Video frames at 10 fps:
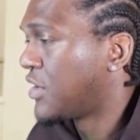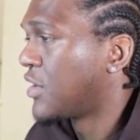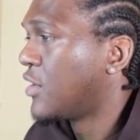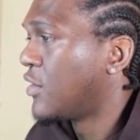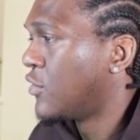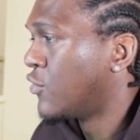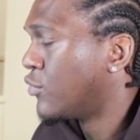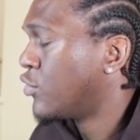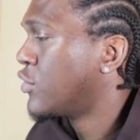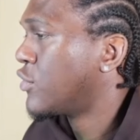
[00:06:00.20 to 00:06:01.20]
basically the
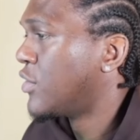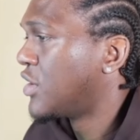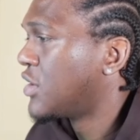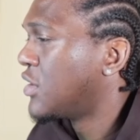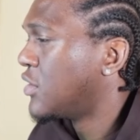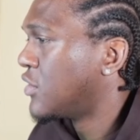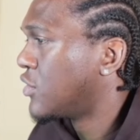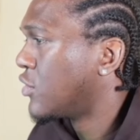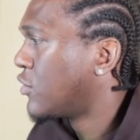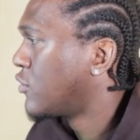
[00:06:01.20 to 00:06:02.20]
Ubuntu machine
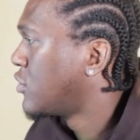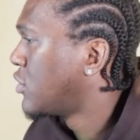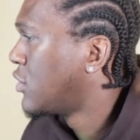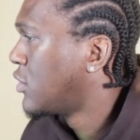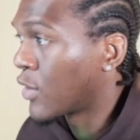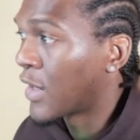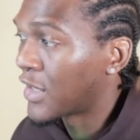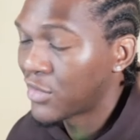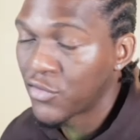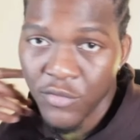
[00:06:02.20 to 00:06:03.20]
installed. We're
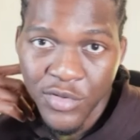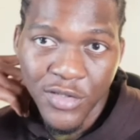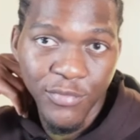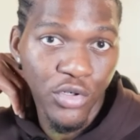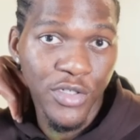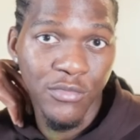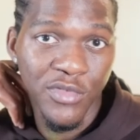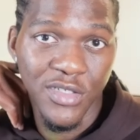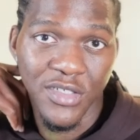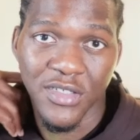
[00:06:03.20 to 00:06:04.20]
actually going to be deploying the
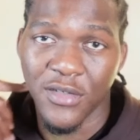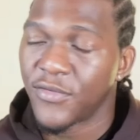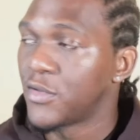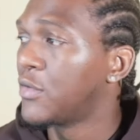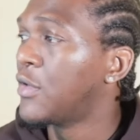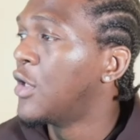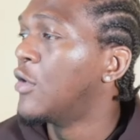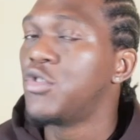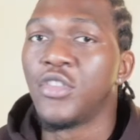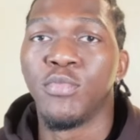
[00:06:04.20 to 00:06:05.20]
Mythic server.
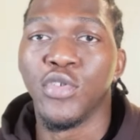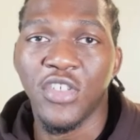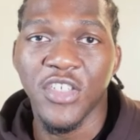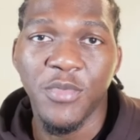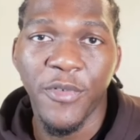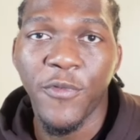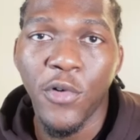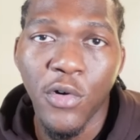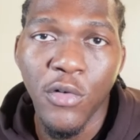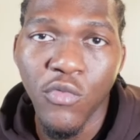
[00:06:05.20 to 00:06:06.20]
But just
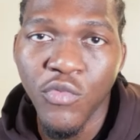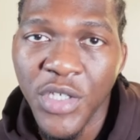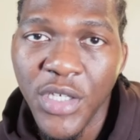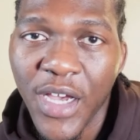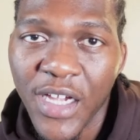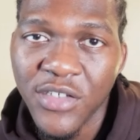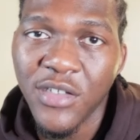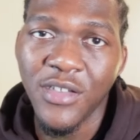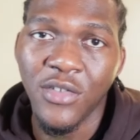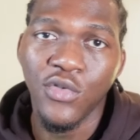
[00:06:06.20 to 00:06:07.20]
before we
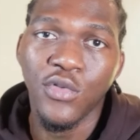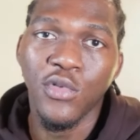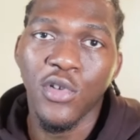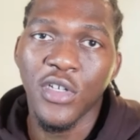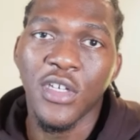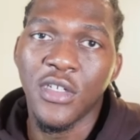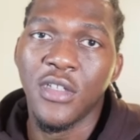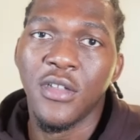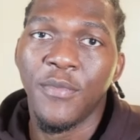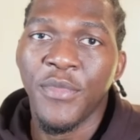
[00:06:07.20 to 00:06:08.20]
actually do
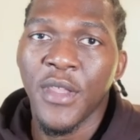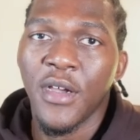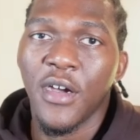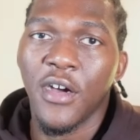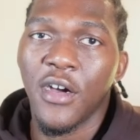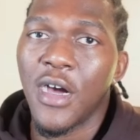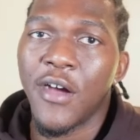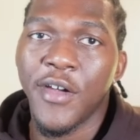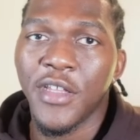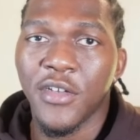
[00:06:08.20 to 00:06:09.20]
login, I
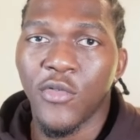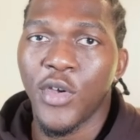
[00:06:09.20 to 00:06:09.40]
already